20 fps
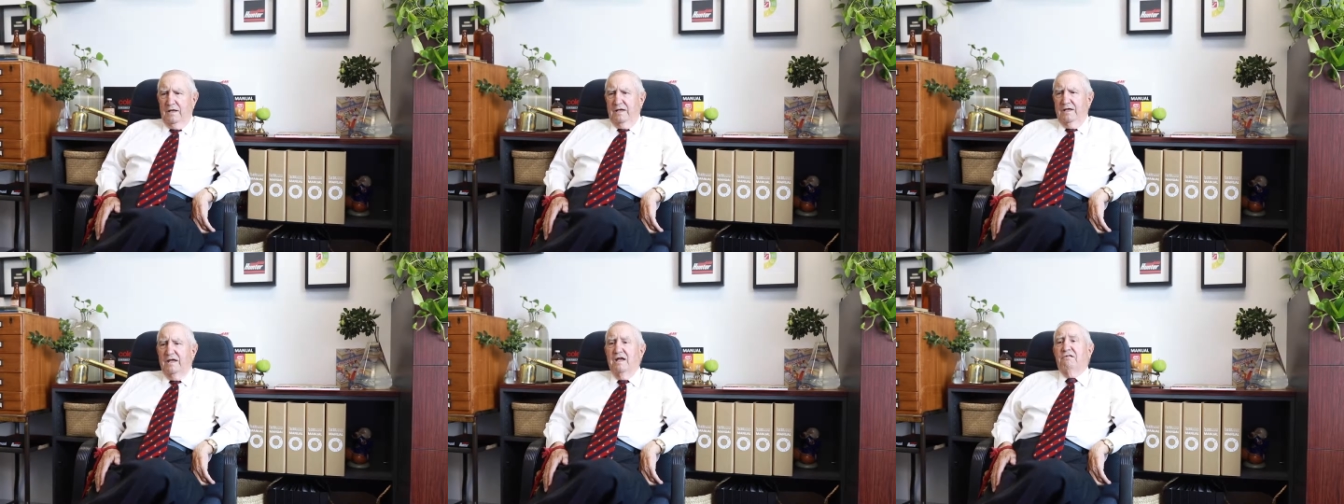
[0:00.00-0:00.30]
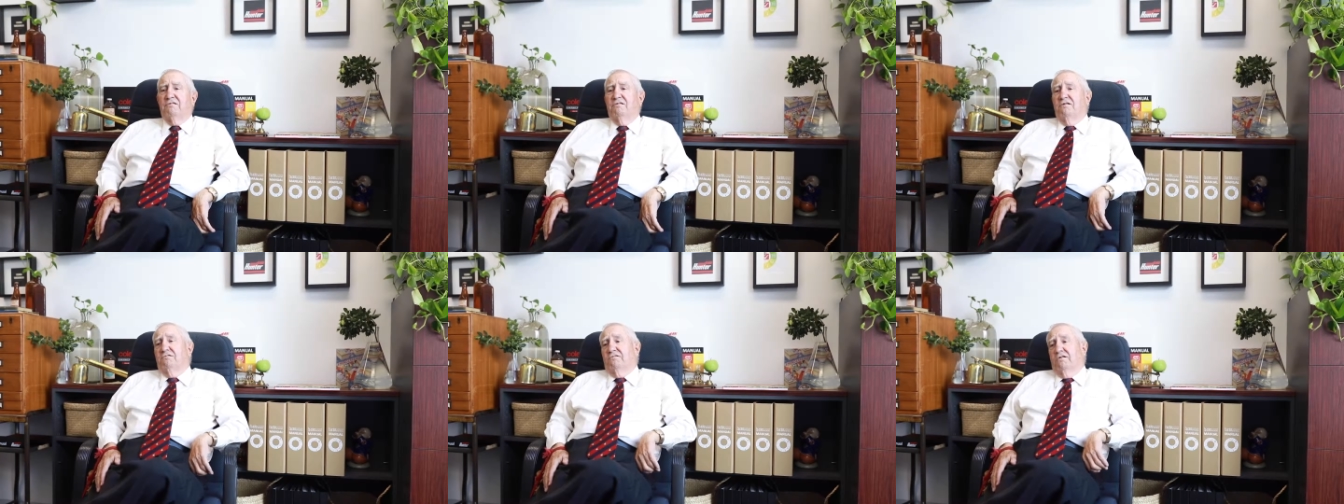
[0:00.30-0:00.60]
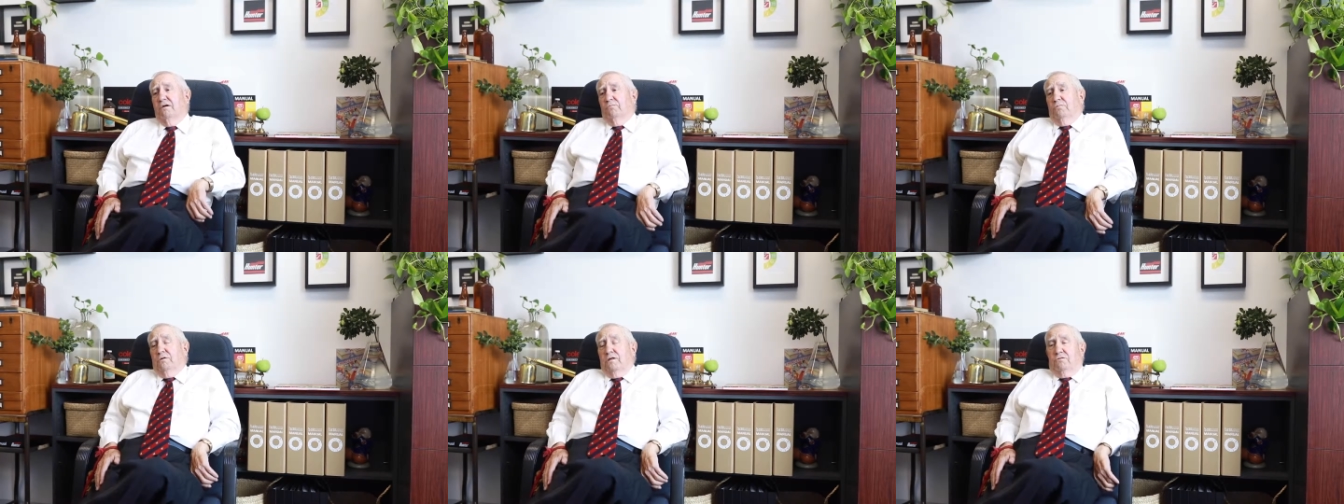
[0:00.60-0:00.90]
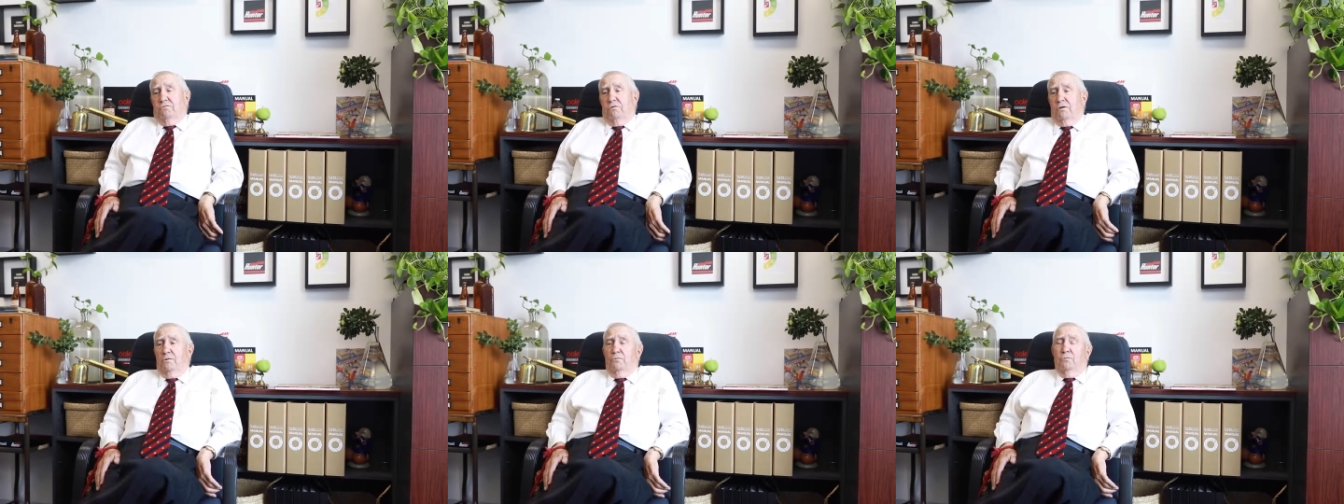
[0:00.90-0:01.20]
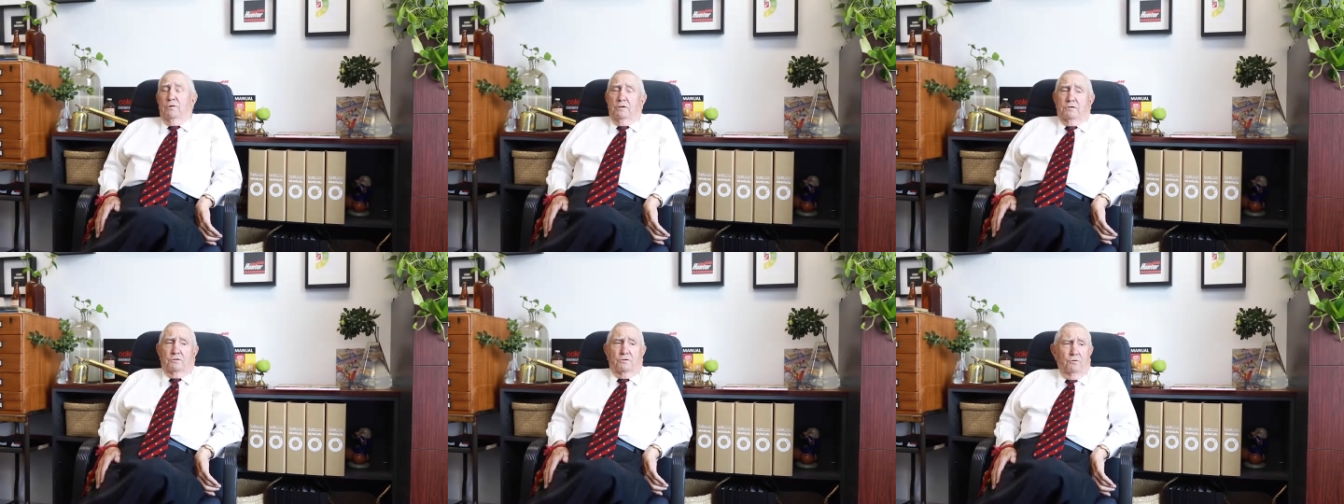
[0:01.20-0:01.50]
Yes, he said, well, that's what I
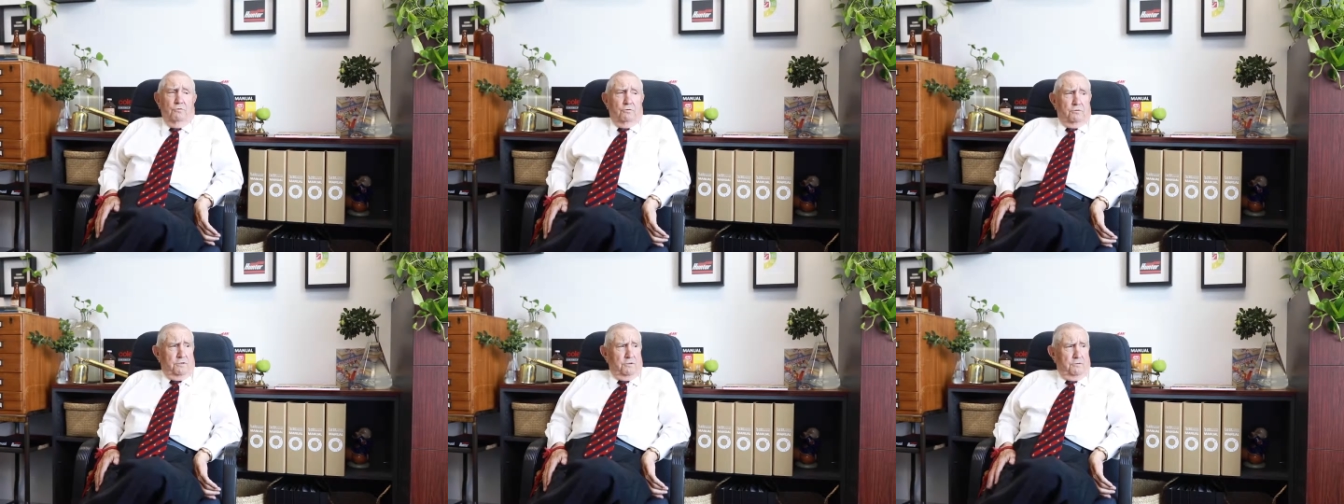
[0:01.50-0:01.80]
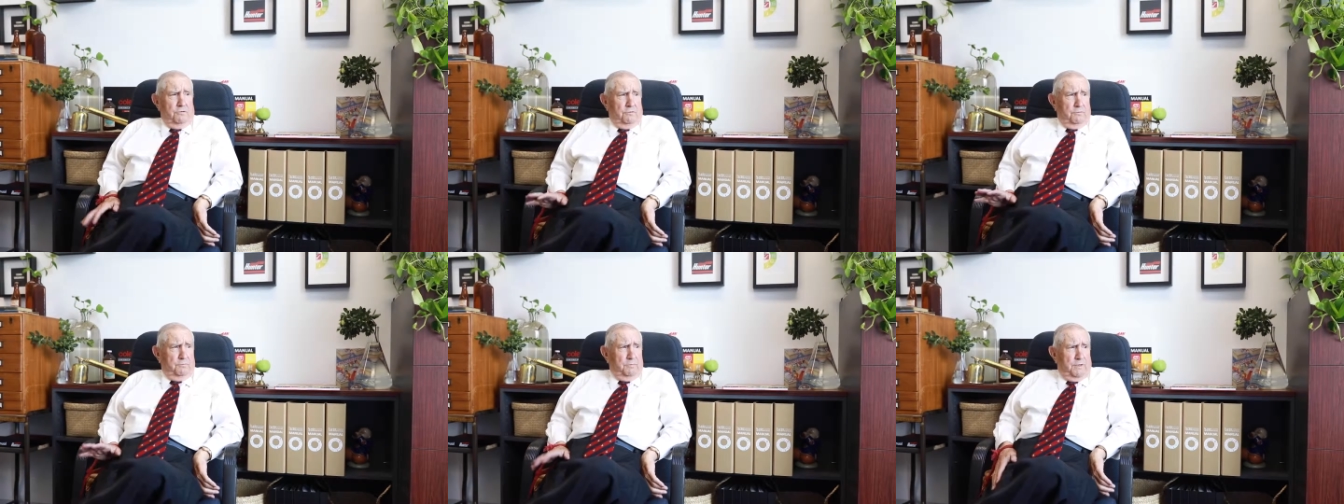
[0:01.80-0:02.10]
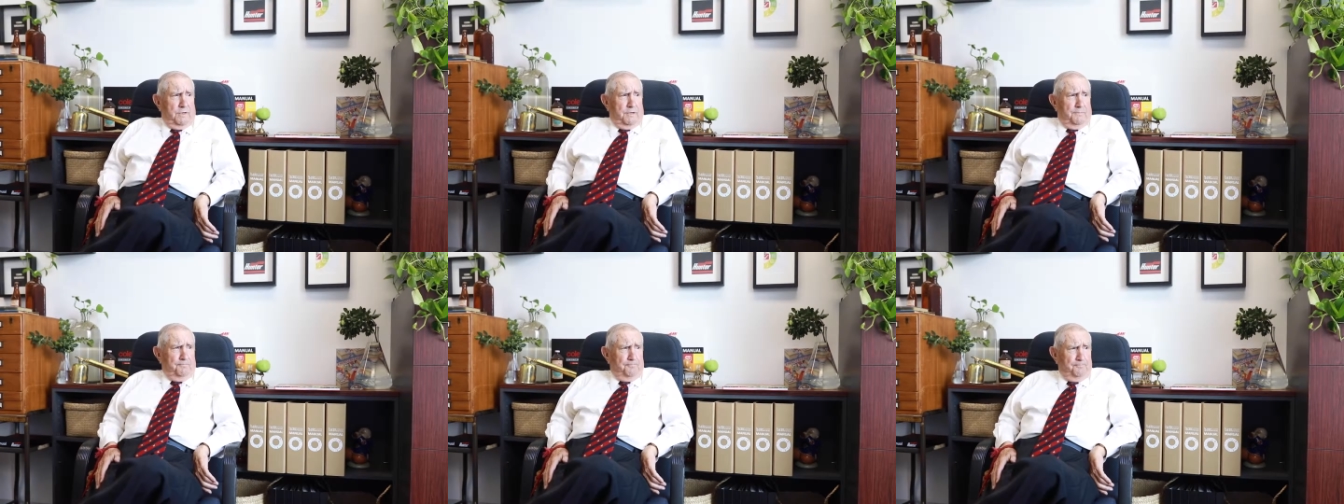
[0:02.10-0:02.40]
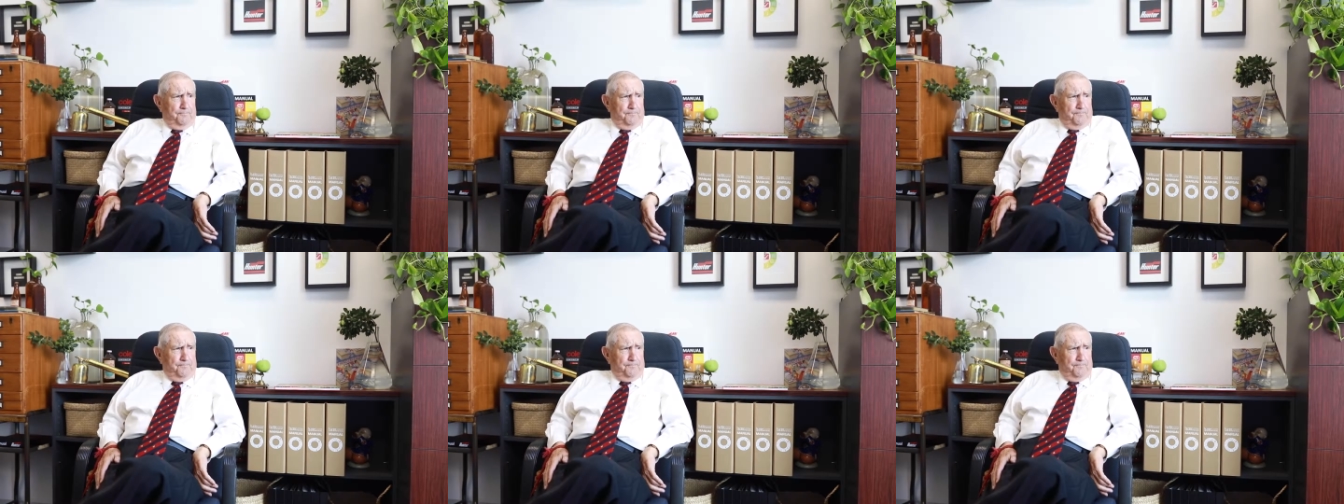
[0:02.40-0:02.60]
want to talk to you about.